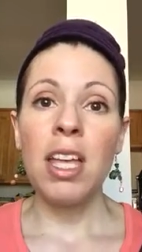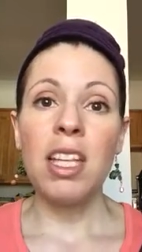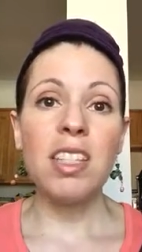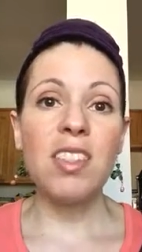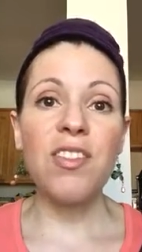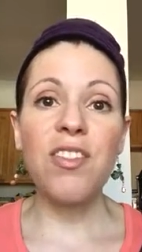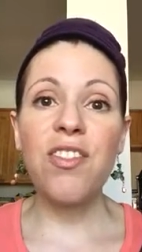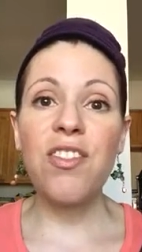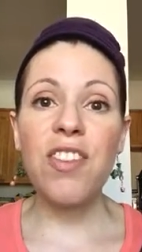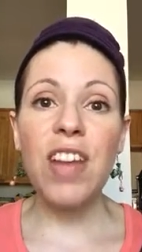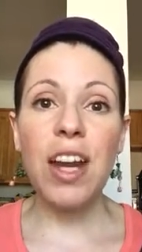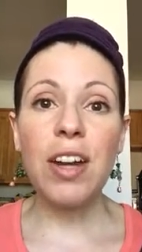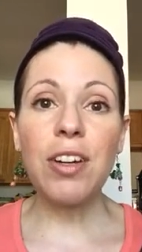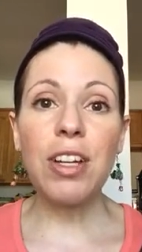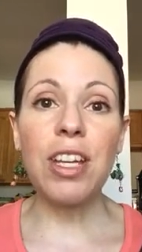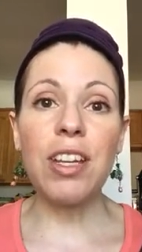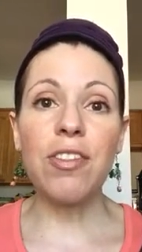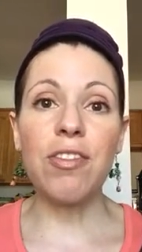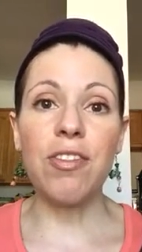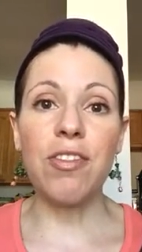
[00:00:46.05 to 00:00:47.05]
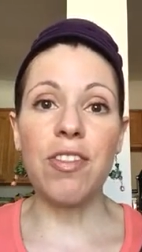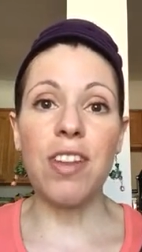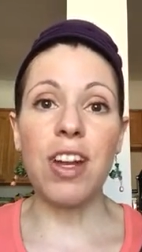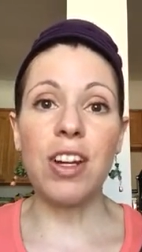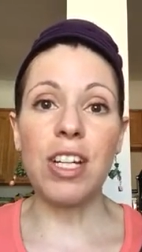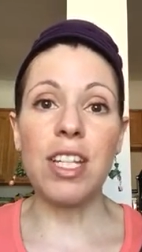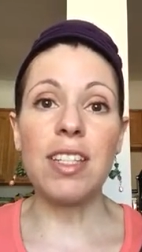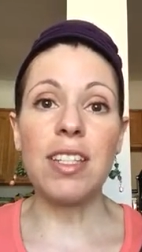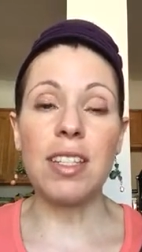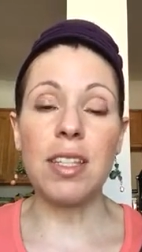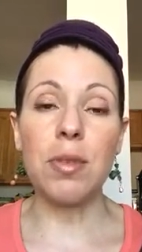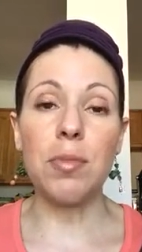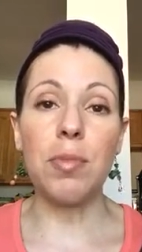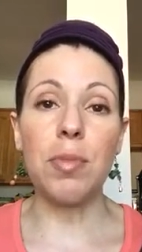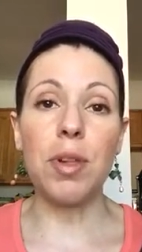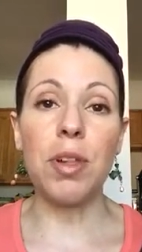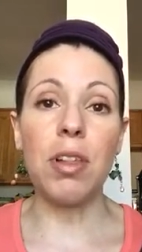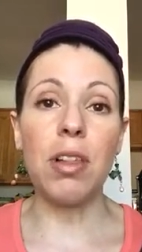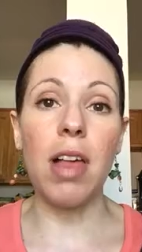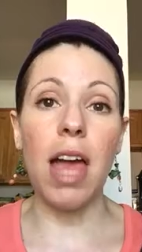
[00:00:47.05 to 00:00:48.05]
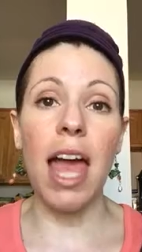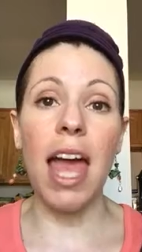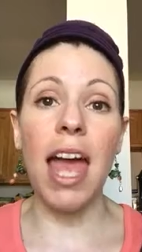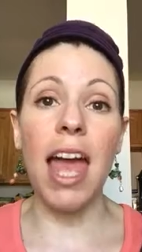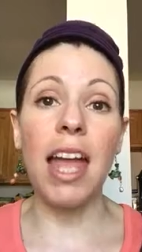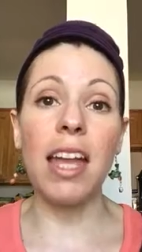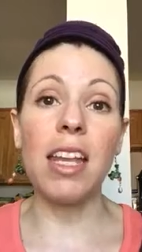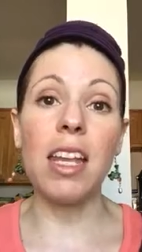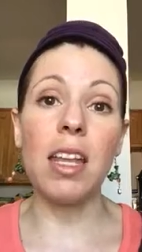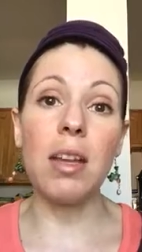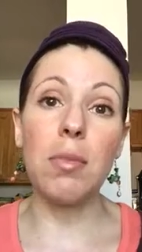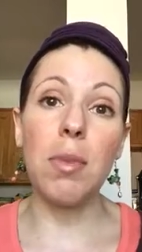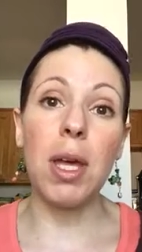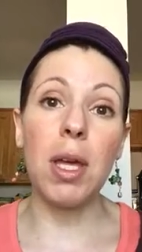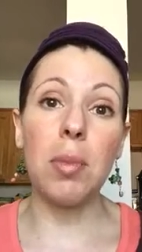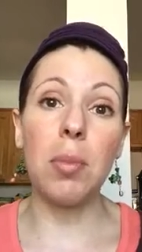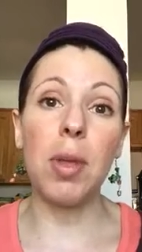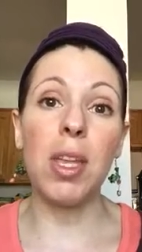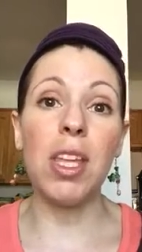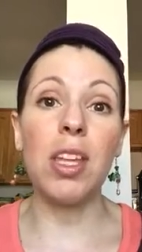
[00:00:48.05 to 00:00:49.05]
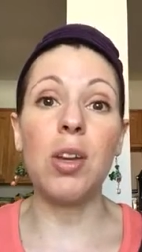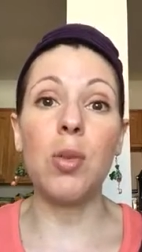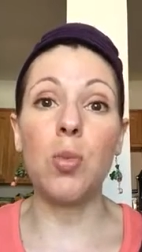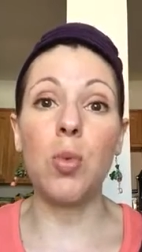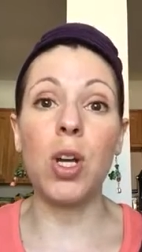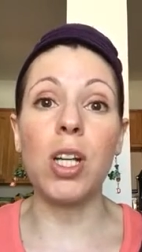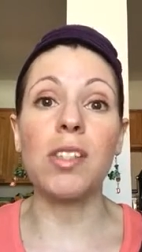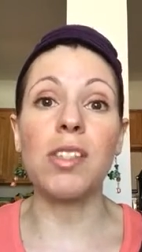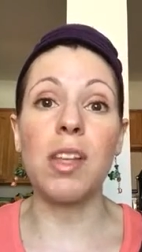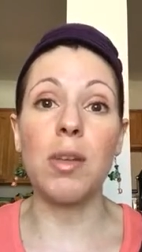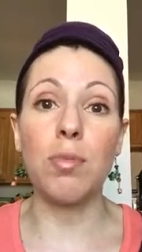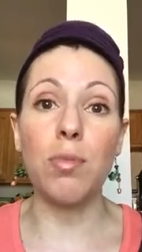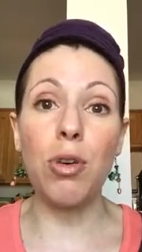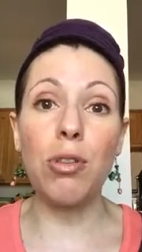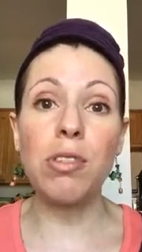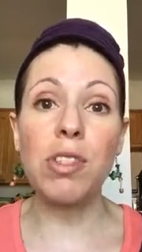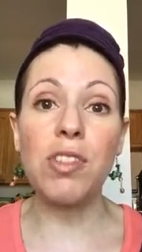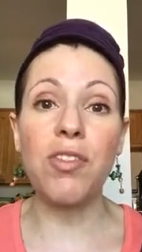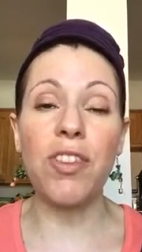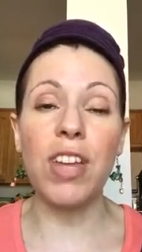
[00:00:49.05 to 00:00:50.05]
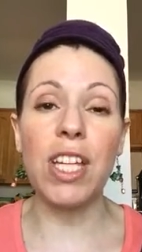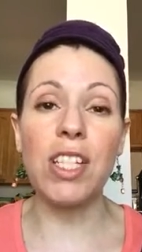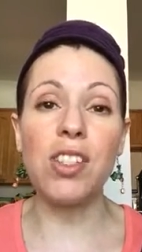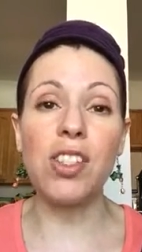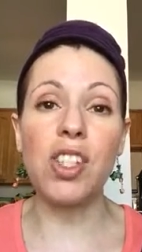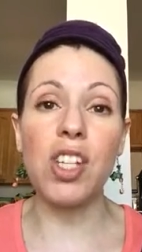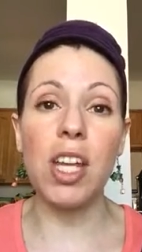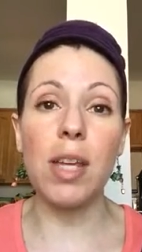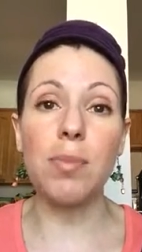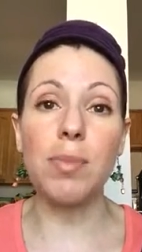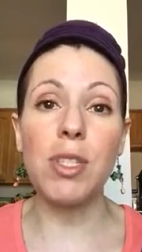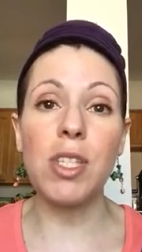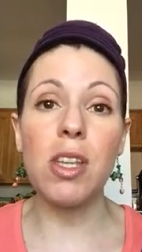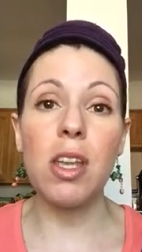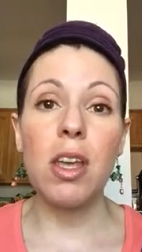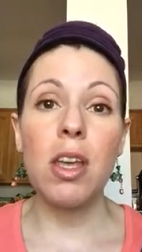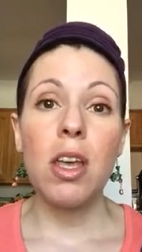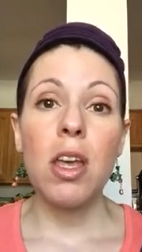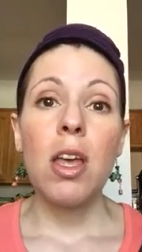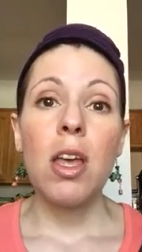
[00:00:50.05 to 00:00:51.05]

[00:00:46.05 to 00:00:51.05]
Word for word: It's very, very simple, and in my opinion, it works on most face shapes.